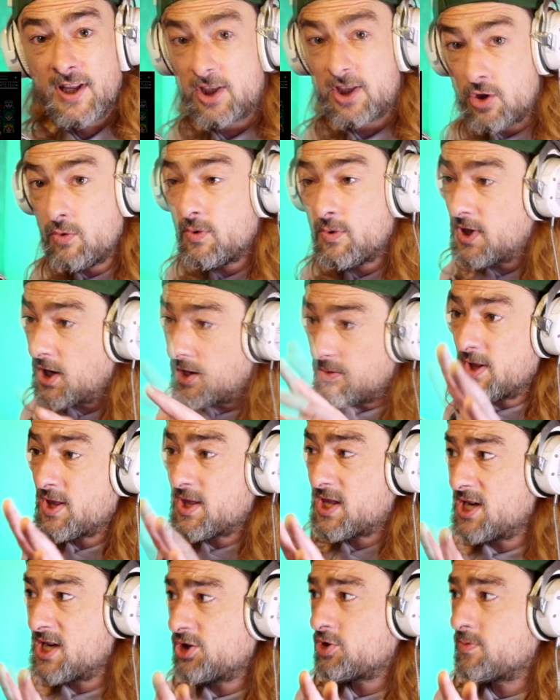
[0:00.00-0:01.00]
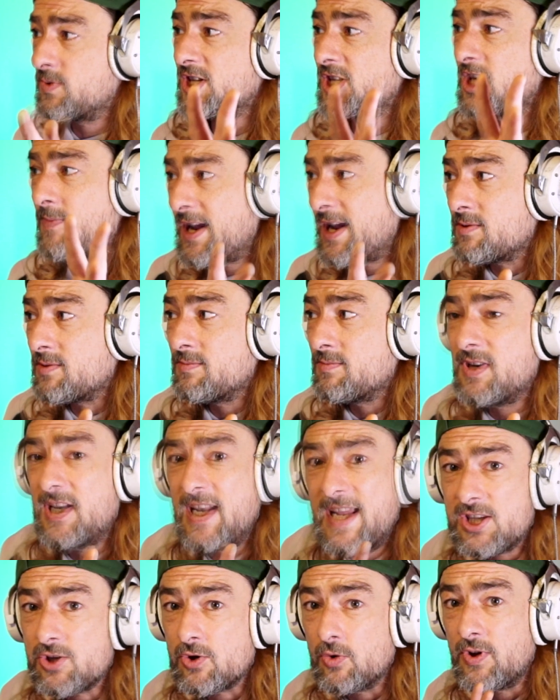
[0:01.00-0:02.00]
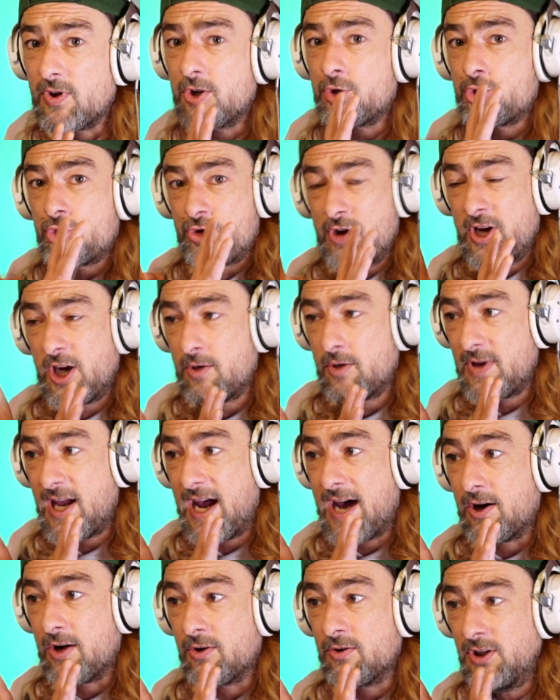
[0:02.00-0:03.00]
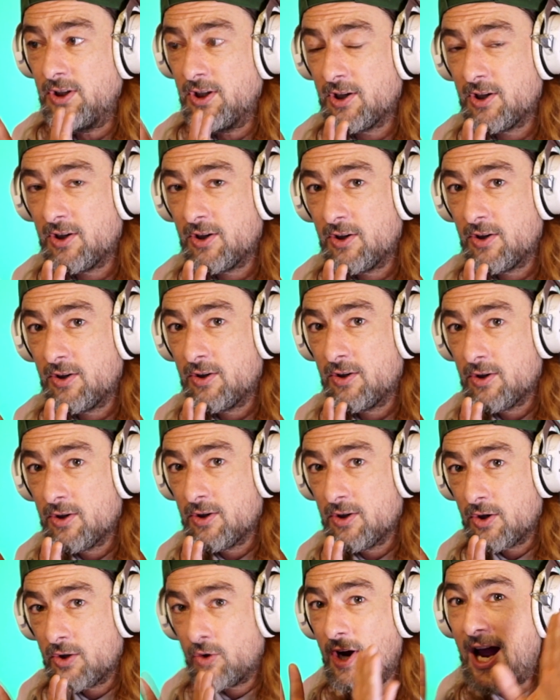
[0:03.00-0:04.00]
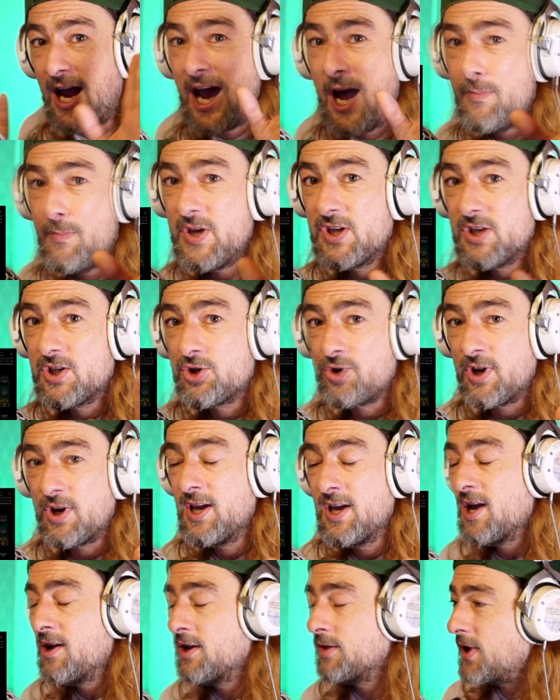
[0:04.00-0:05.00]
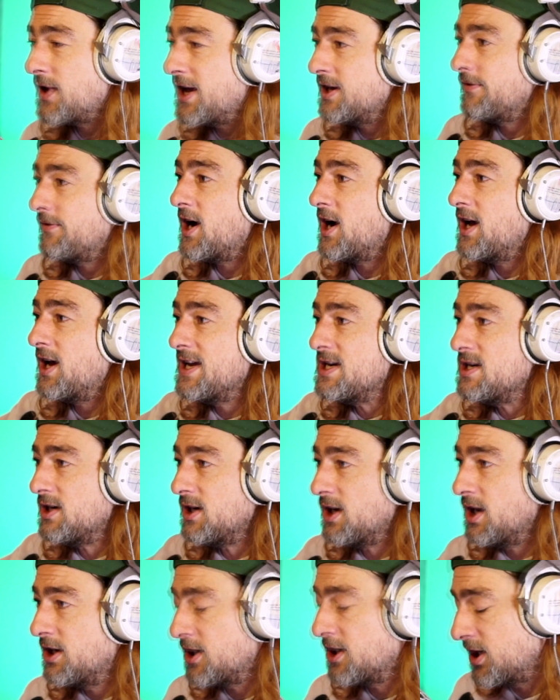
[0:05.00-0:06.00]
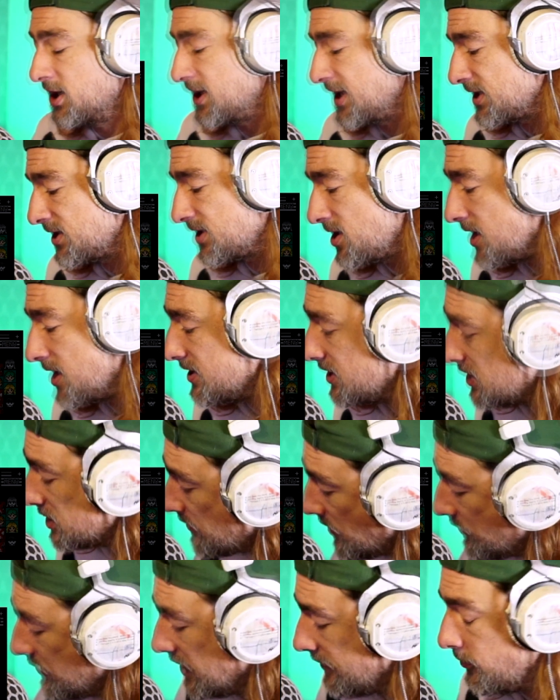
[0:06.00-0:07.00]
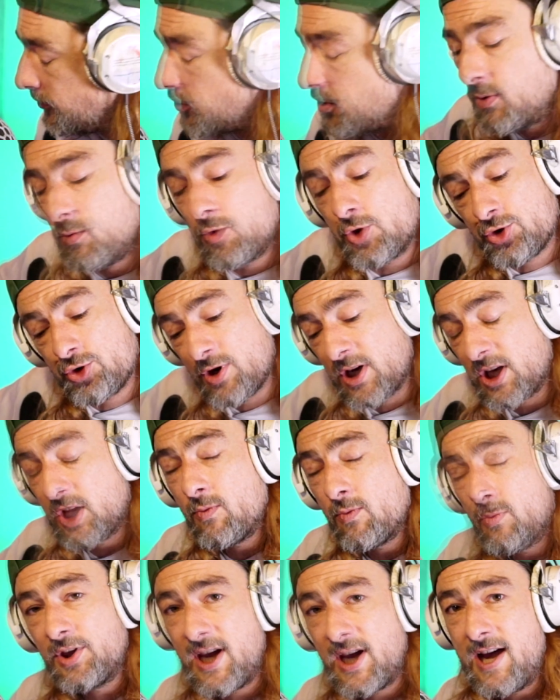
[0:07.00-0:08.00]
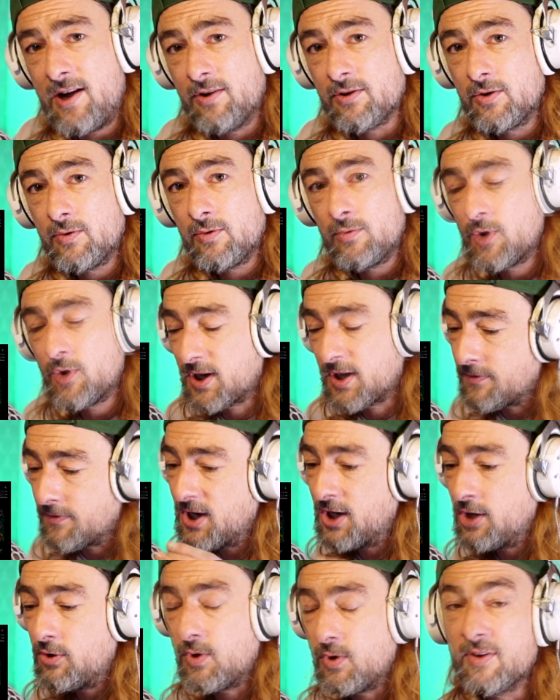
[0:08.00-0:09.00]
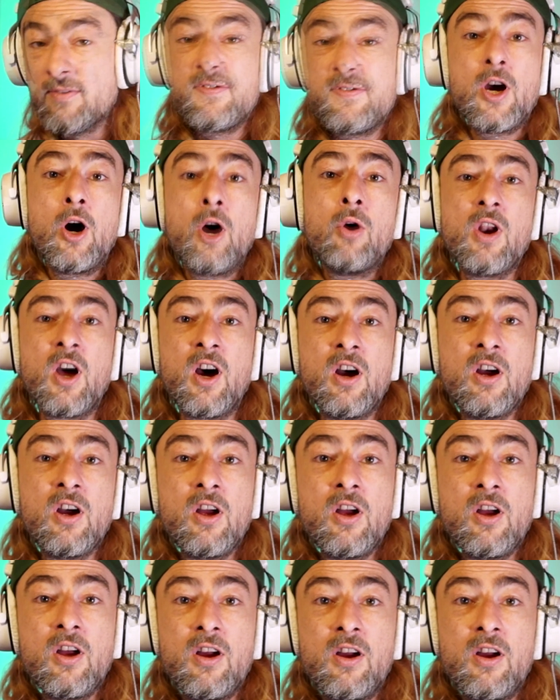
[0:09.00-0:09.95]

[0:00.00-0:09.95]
They do. With the instruments, they'll make them little. They'll shrink them down. Quite happy to shrink. You're playing a violin and you're going to get started. It's a bit big for you. We'll shrink you one down. We'll give you a little one. Viola.